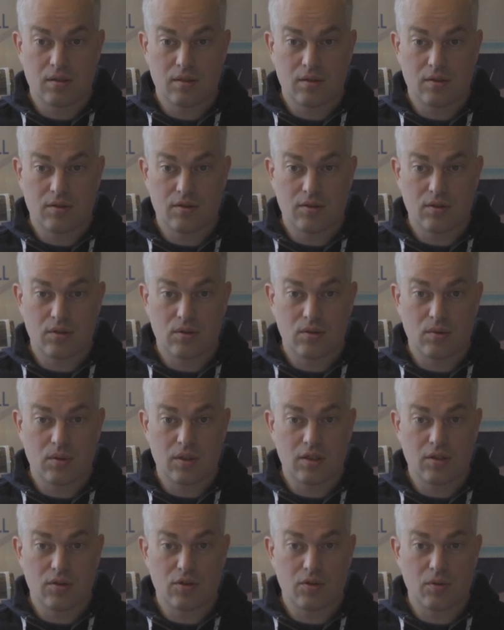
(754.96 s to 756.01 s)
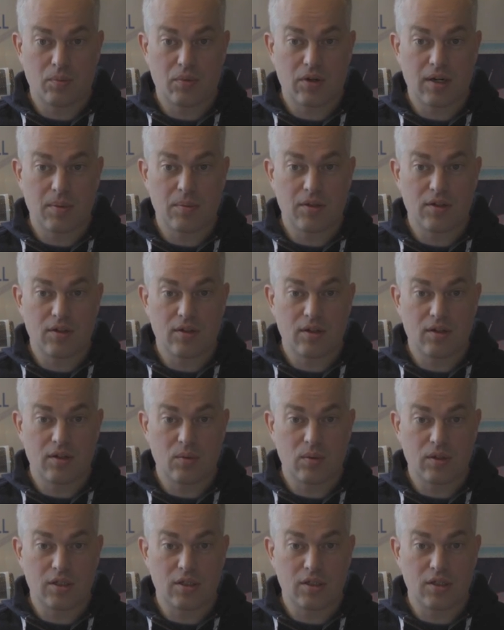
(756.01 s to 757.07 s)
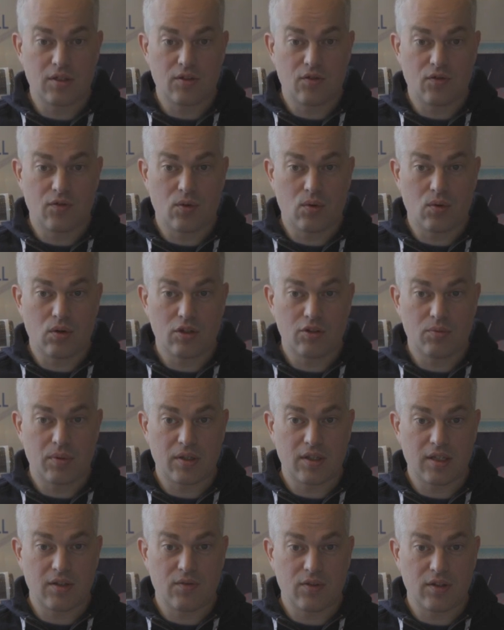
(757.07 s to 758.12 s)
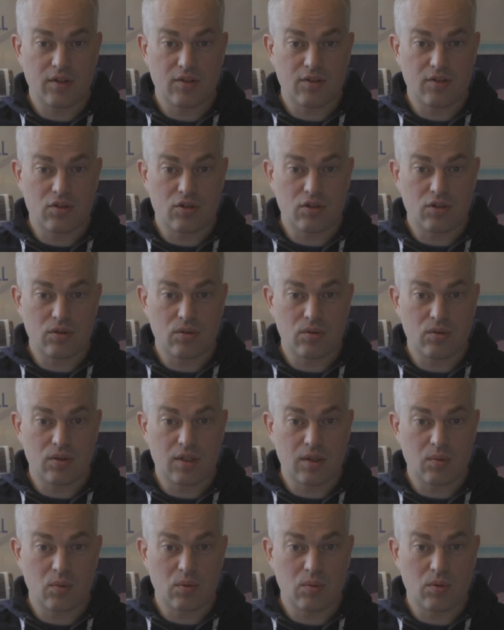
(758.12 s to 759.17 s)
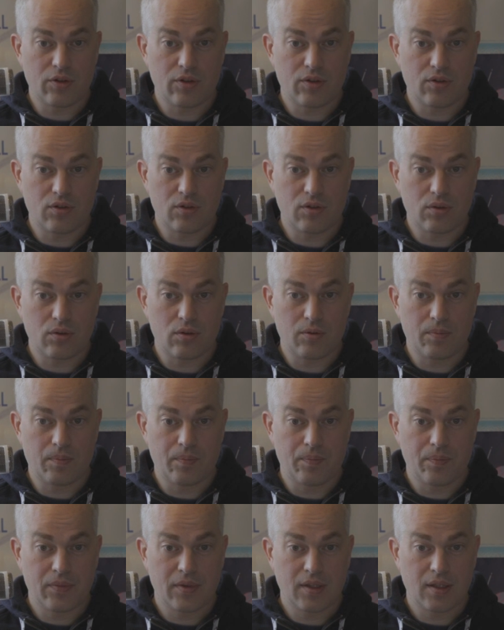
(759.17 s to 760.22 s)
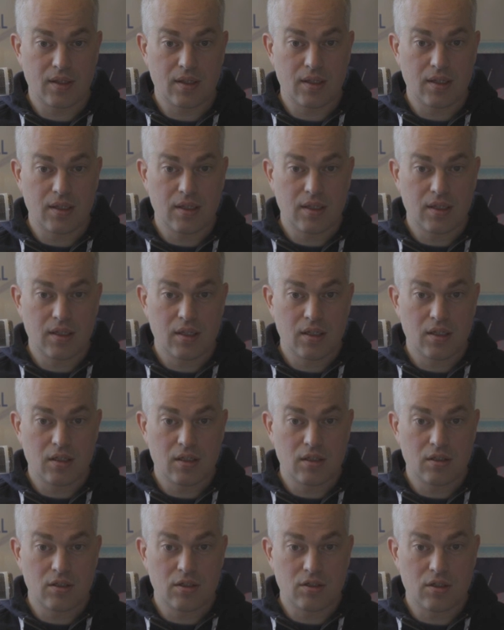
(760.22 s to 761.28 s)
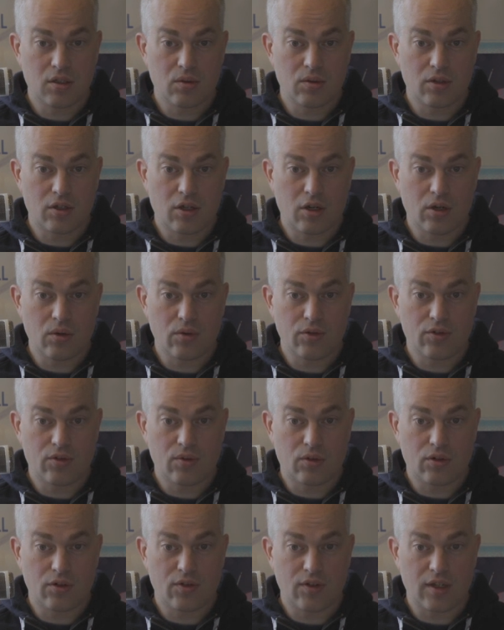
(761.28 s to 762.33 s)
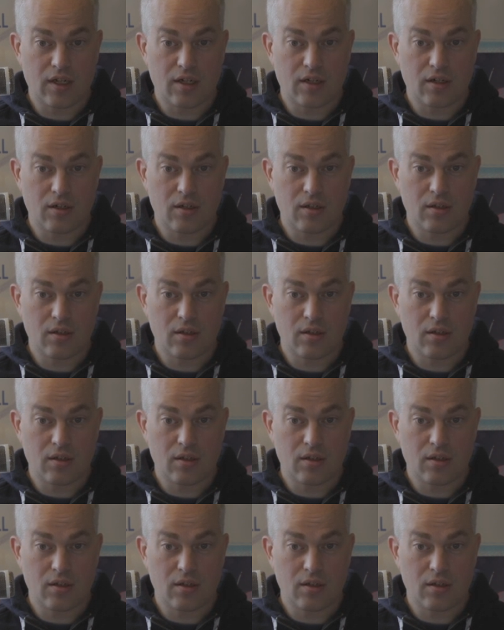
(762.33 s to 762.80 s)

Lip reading: So we use a parameter which is false, but if it's true, then we want to show the closed doors here.